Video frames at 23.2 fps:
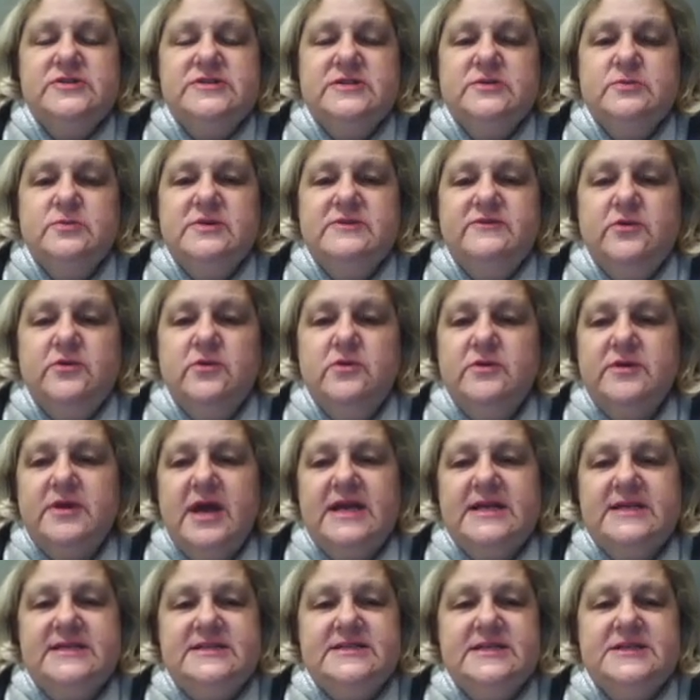we've got a
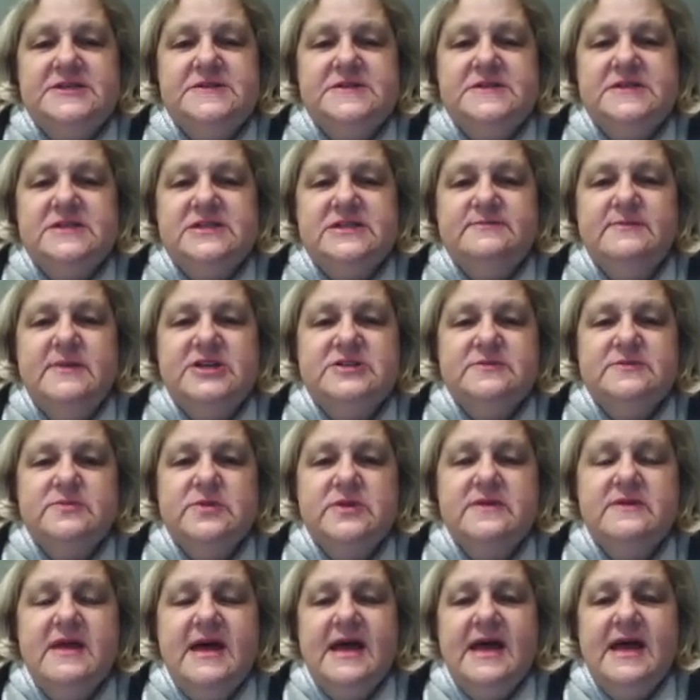distance measurement
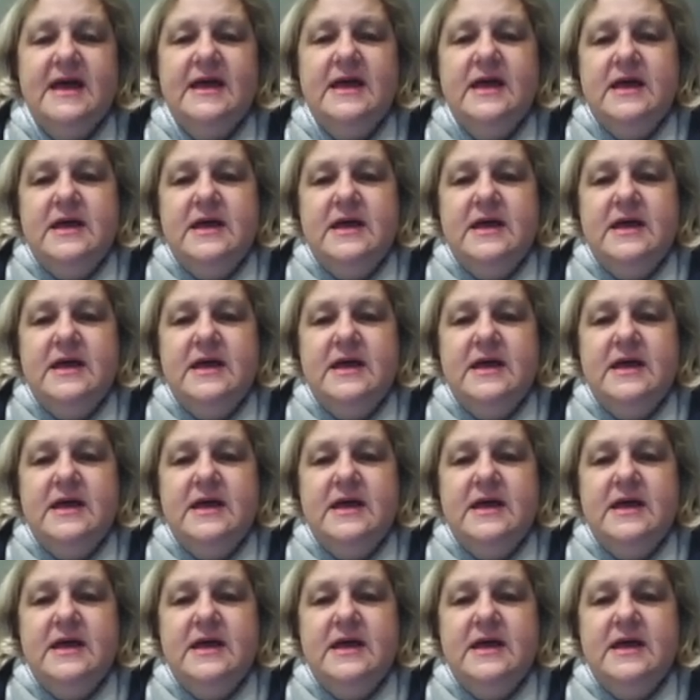there,